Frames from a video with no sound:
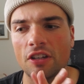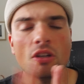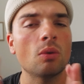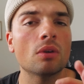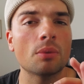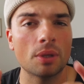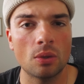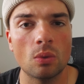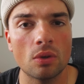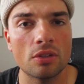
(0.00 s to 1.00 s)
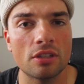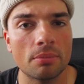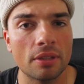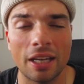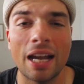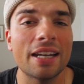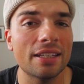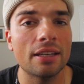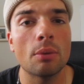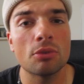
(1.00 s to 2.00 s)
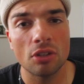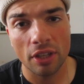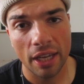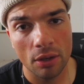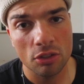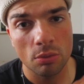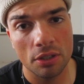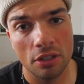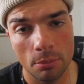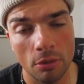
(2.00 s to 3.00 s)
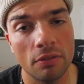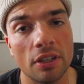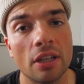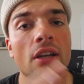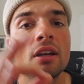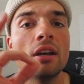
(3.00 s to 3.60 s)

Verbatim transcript: I don't want to record something like I didn't I was on the couch watching a movie